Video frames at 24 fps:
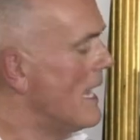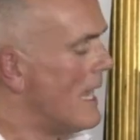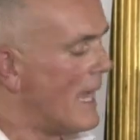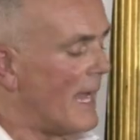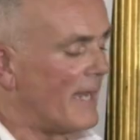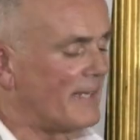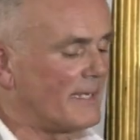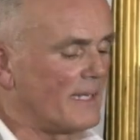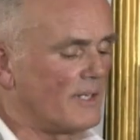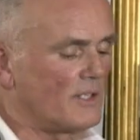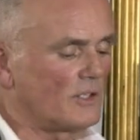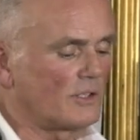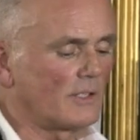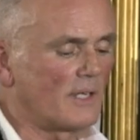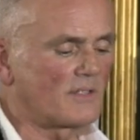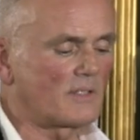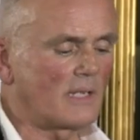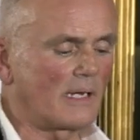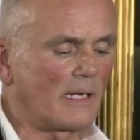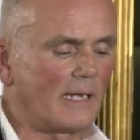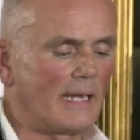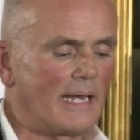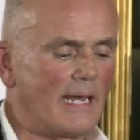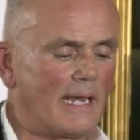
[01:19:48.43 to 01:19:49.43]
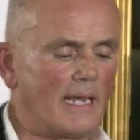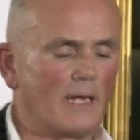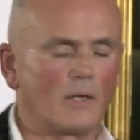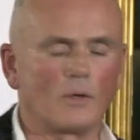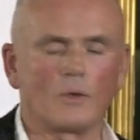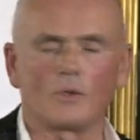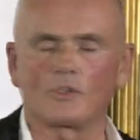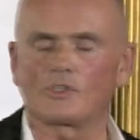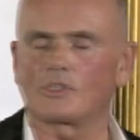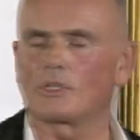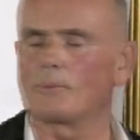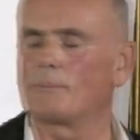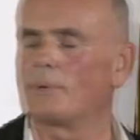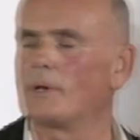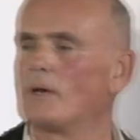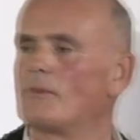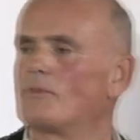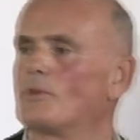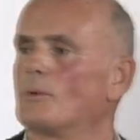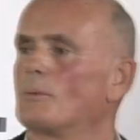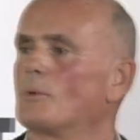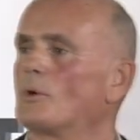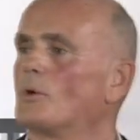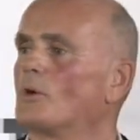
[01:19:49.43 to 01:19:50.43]
And interestingly, he launched a
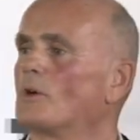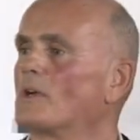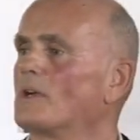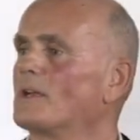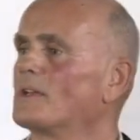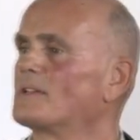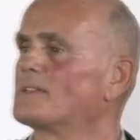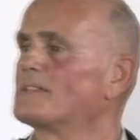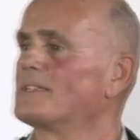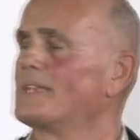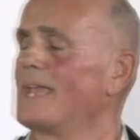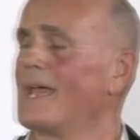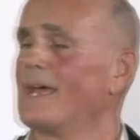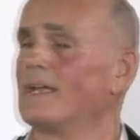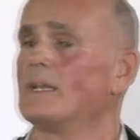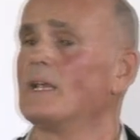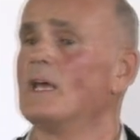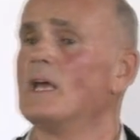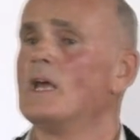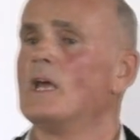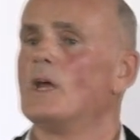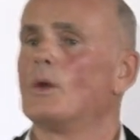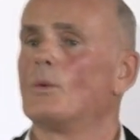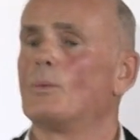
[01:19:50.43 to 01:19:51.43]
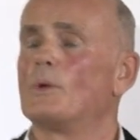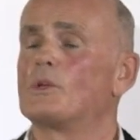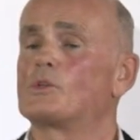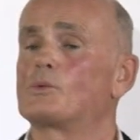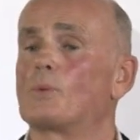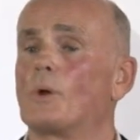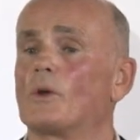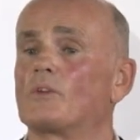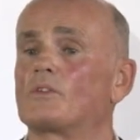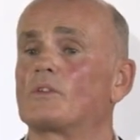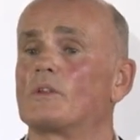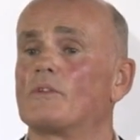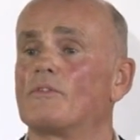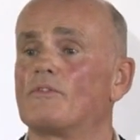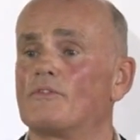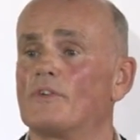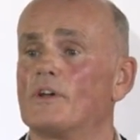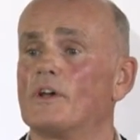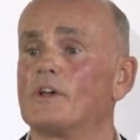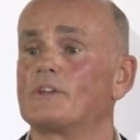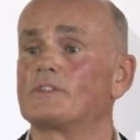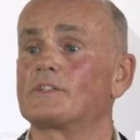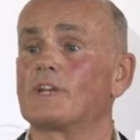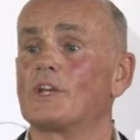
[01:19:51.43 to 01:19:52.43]
perfume called Le Sien, which was the
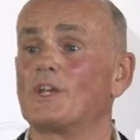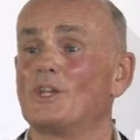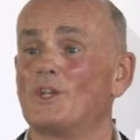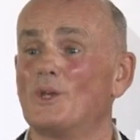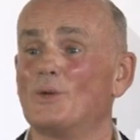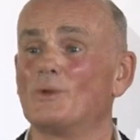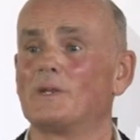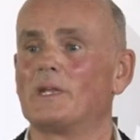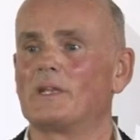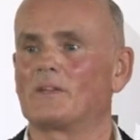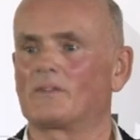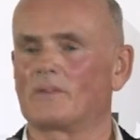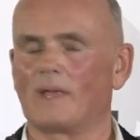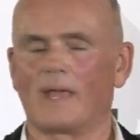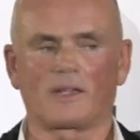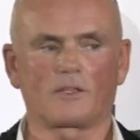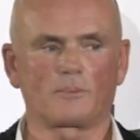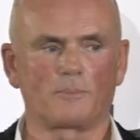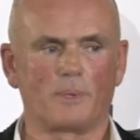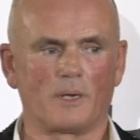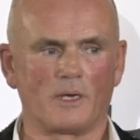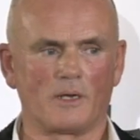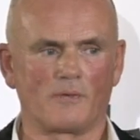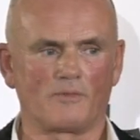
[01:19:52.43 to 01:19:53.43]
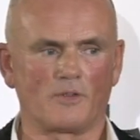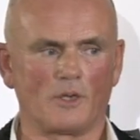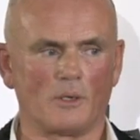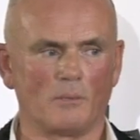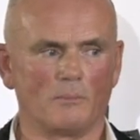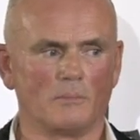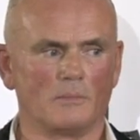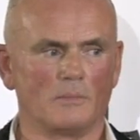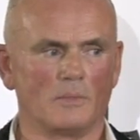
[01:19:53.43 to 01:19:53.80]
first unisex perfume.